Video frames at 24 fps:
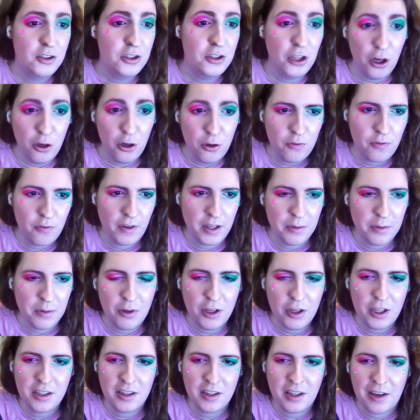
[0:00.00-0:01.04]
Toad venom,
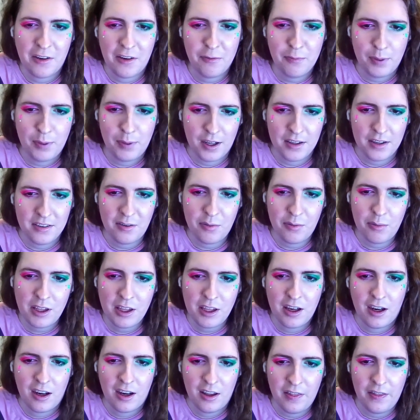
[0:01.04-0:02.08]
where could they have possibly
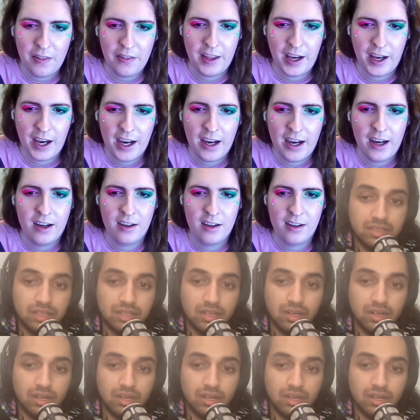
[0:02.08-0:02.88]
gotten that?